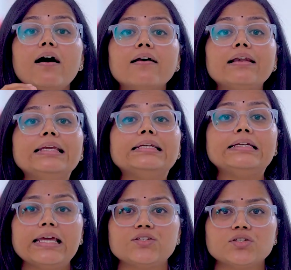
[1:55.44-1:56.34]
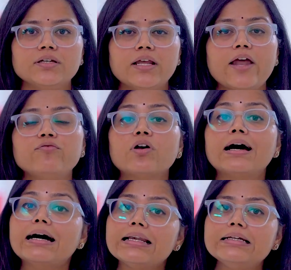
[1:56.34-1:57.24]
early detection, and for
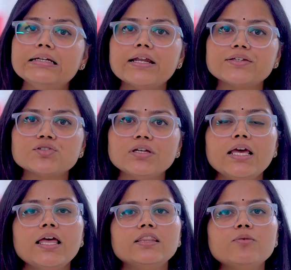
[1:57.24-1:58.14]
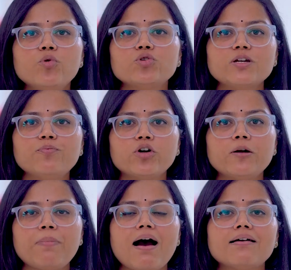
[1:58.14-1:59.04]
early detection, the most
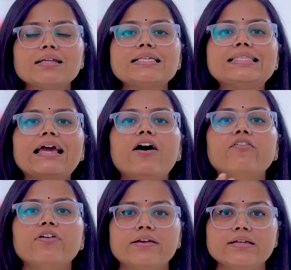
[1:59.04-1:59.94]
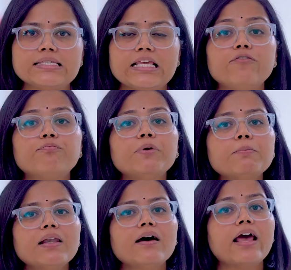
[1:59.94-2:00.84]
important part is the awareness. If
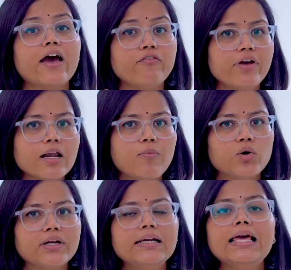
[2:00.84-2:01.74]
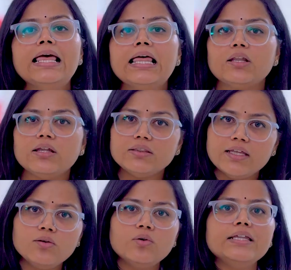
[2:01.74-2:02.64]
people are aware about it,
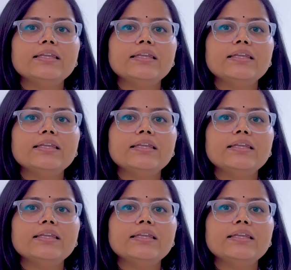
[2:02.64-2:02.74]
then only